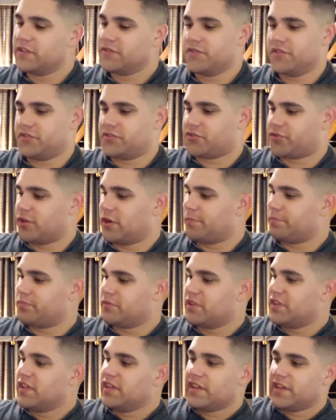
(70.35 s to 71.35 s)
The script
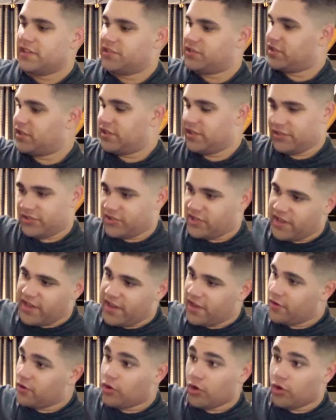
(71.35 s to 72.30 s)
is going to say